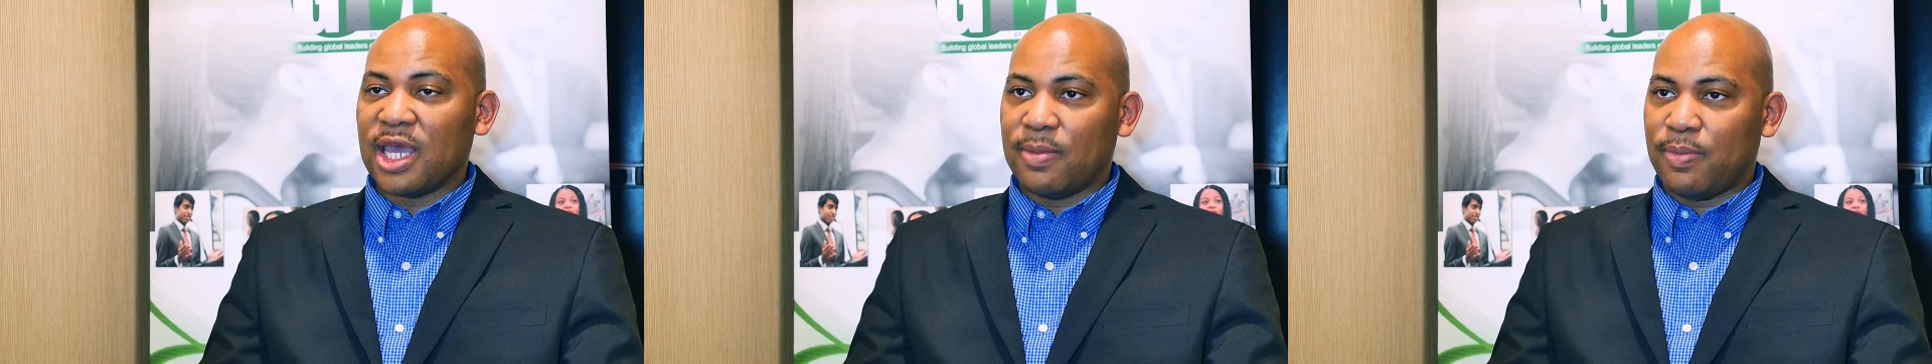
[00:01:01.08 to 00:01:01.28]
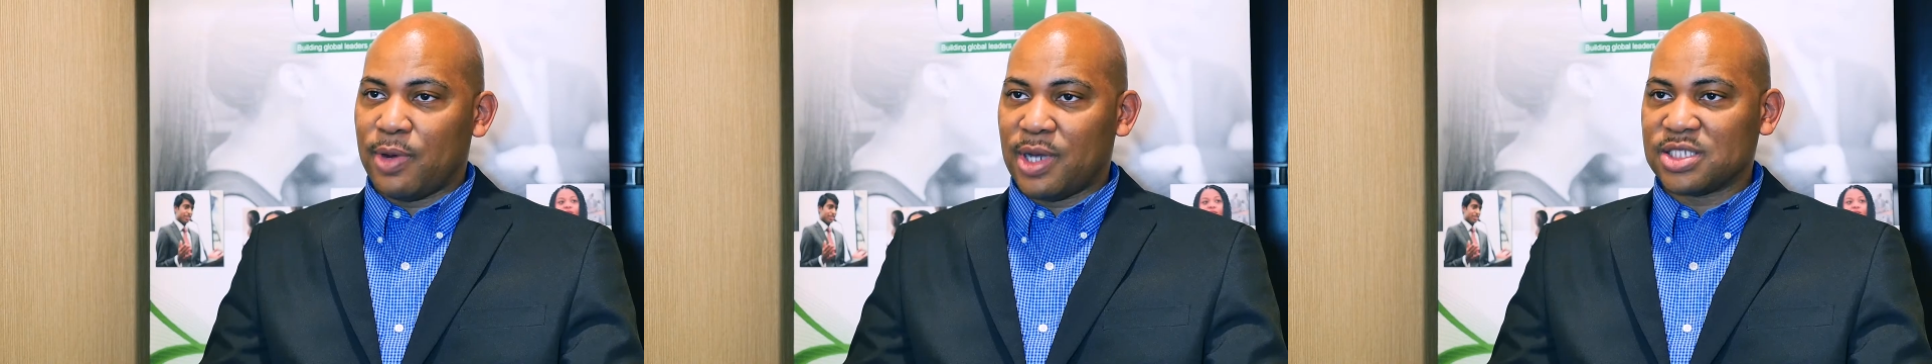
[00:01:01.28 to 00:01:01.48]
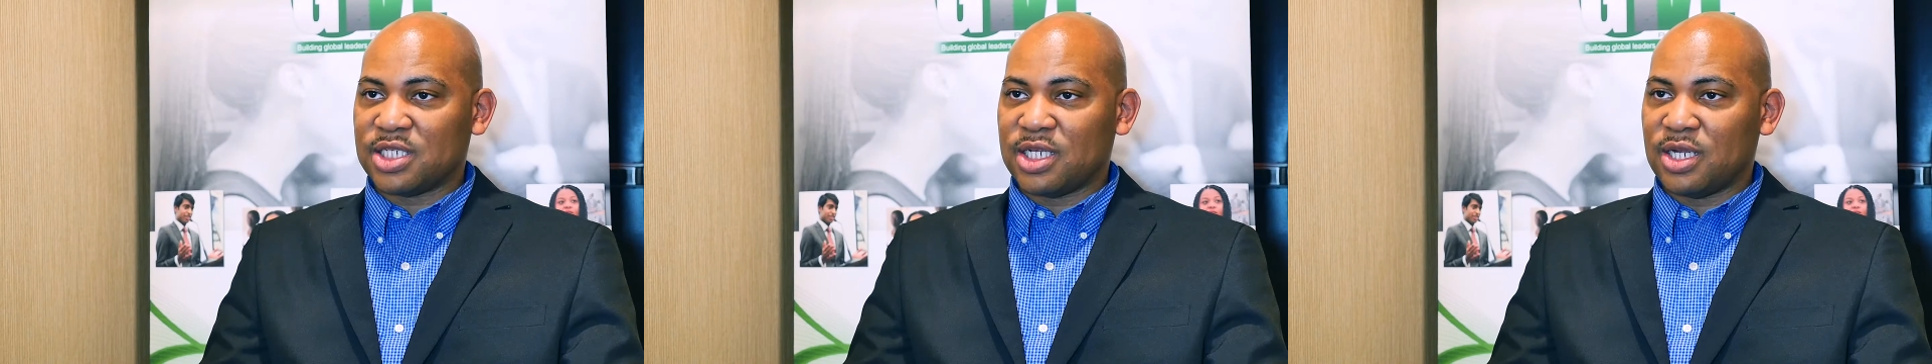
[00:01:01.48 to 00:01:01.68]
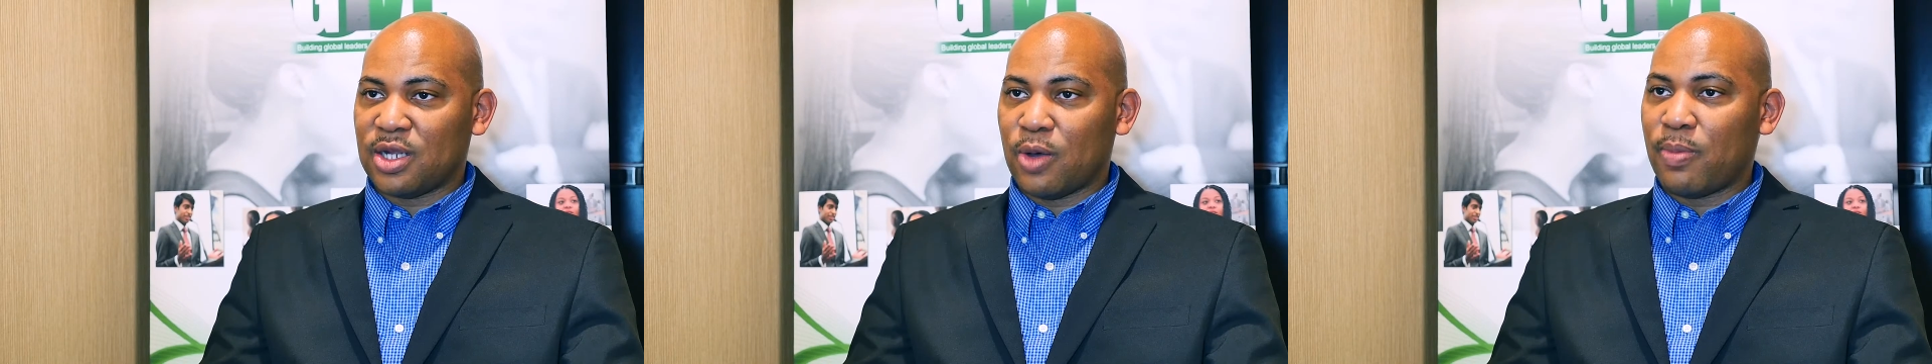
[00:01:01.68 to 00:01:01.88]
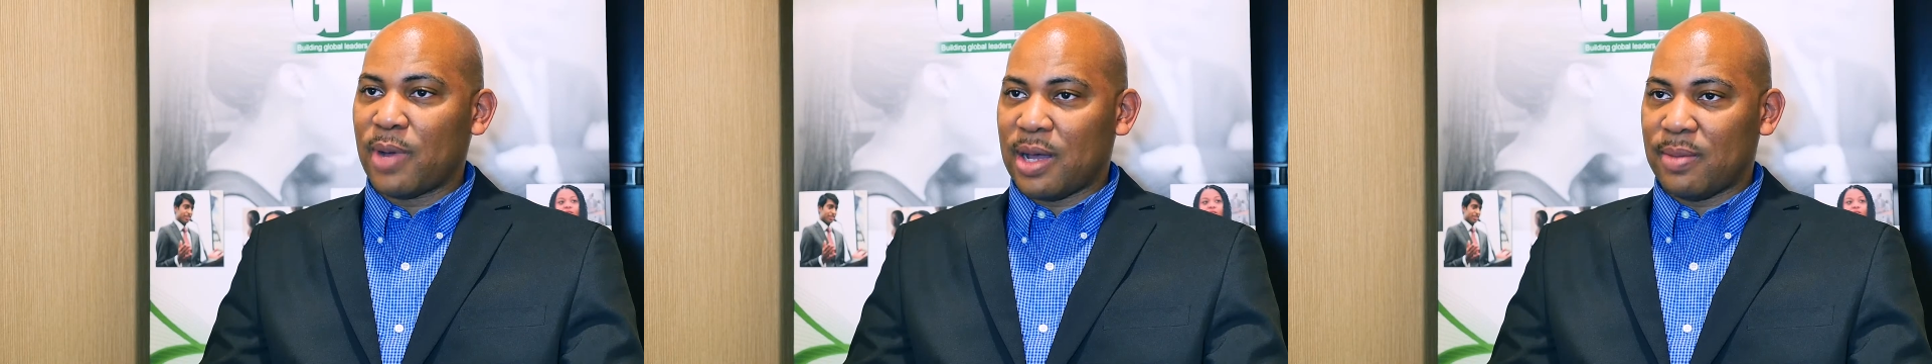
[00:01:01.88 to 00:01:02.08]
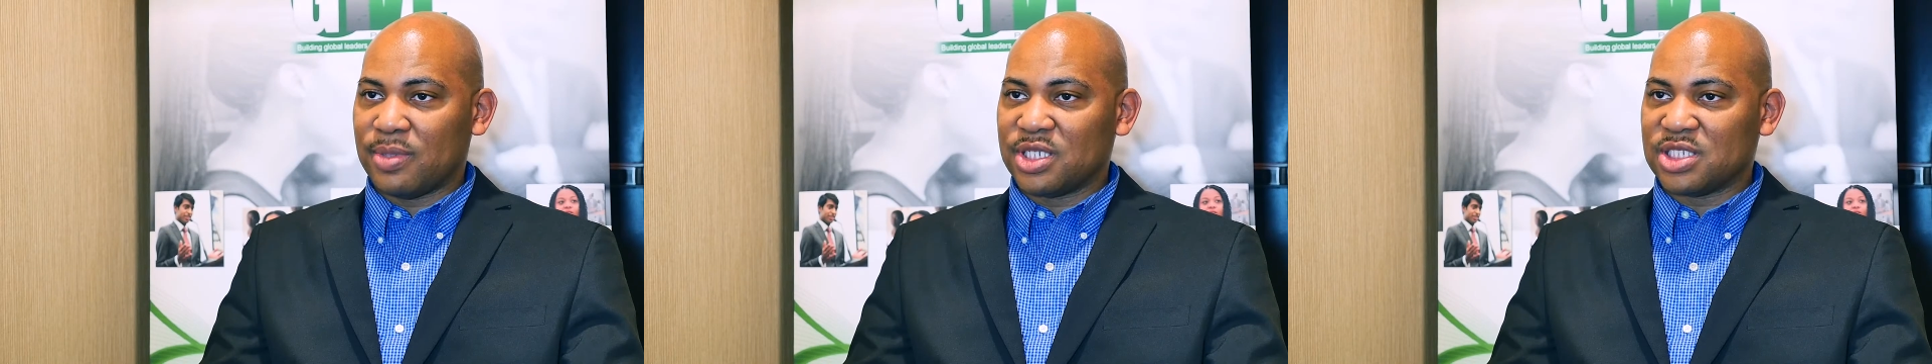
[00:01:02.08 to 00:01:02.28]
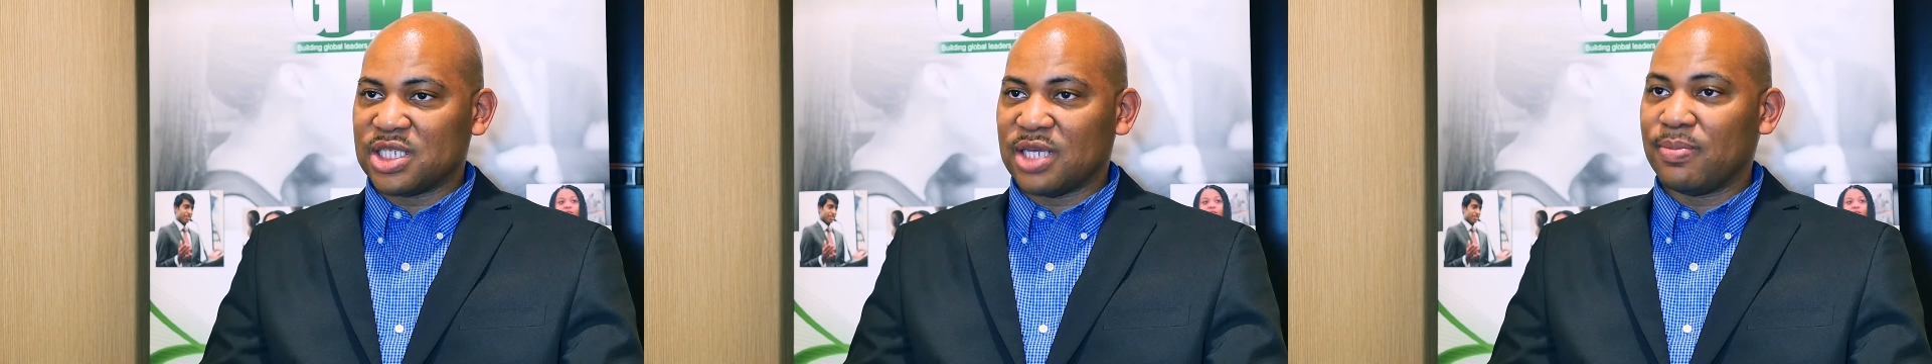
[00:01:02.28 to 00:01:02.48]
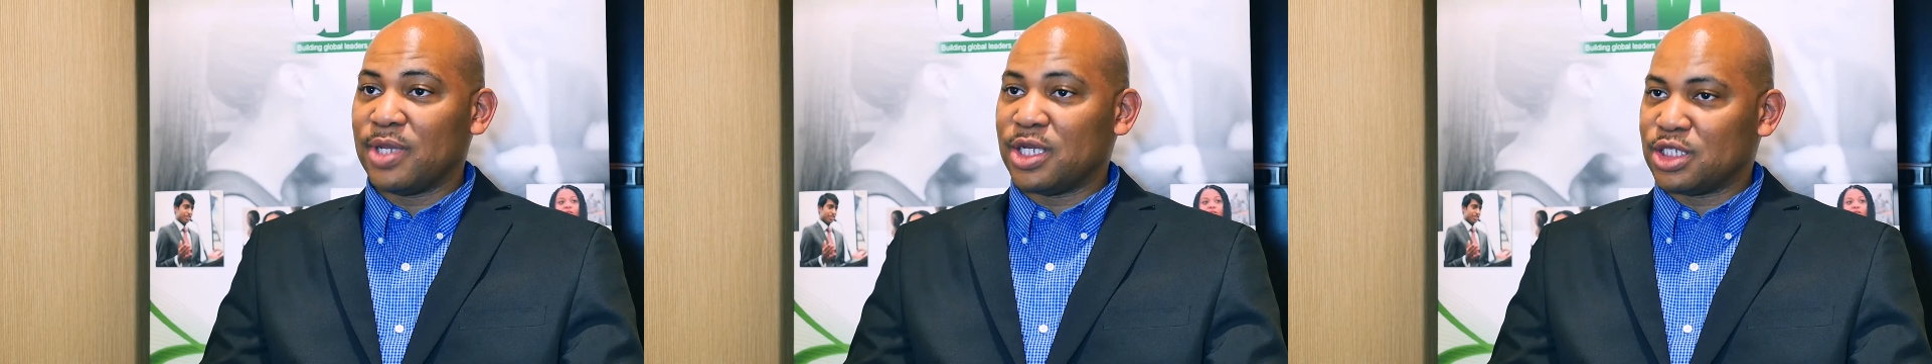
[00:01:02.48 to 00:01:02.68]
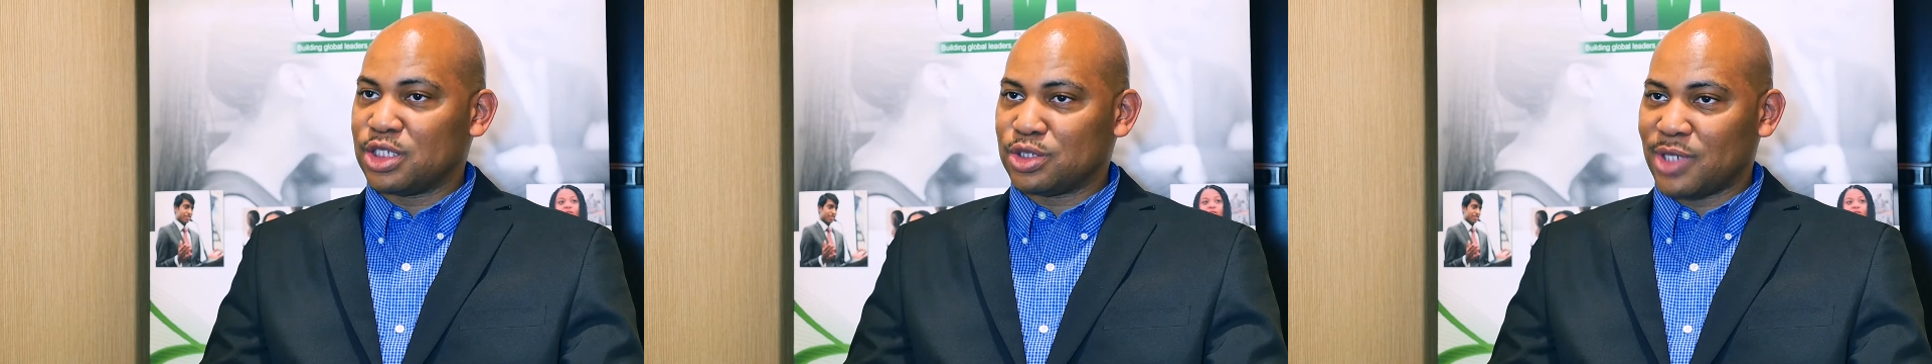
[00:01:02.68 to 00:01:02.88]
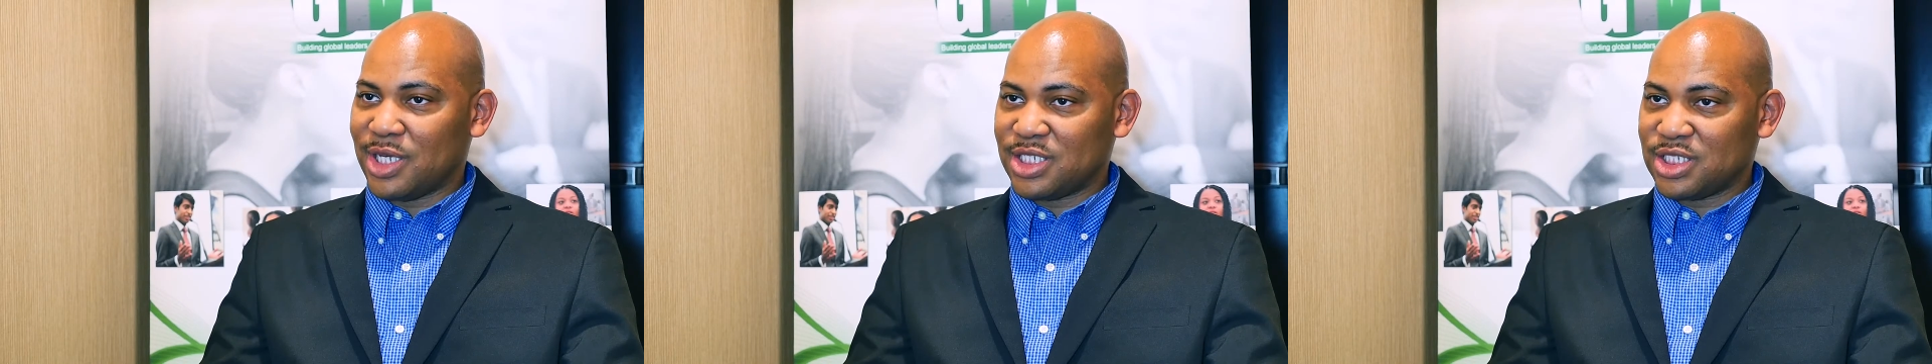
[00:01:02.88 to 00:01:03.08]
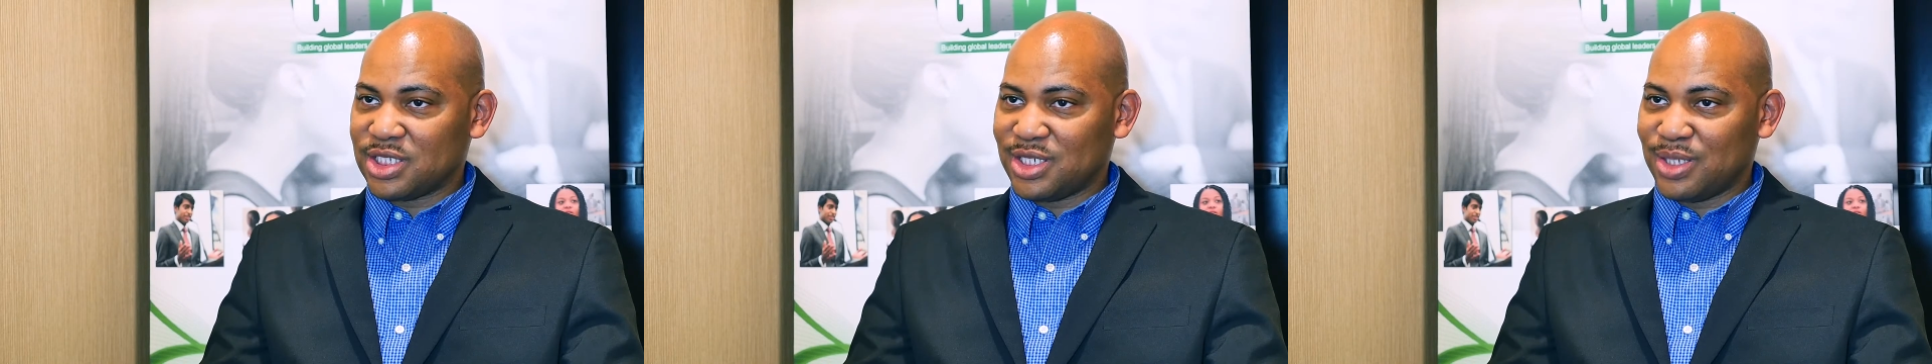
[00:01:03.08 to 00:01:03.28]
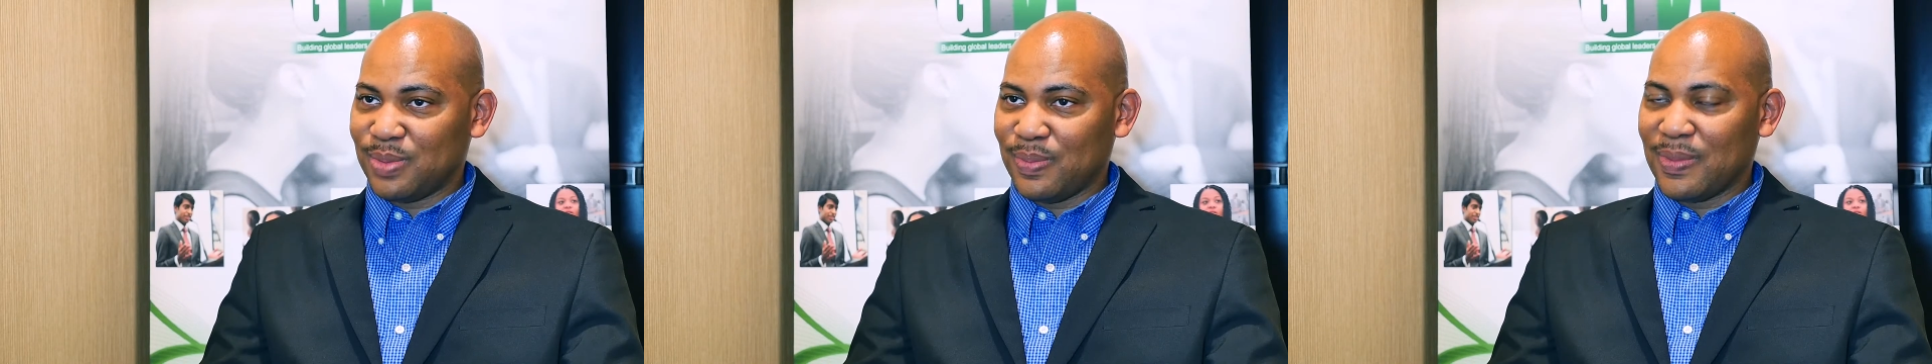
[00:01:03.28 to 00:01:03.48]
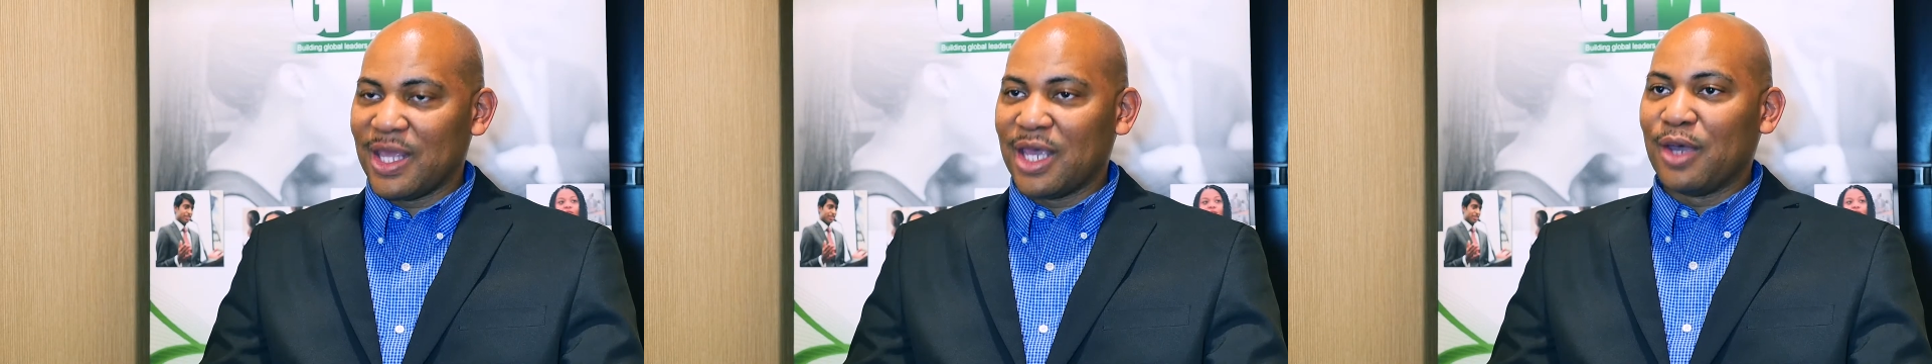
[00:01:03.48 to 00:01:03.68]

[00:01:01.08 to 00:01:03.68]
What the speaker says: in President Obama's administration.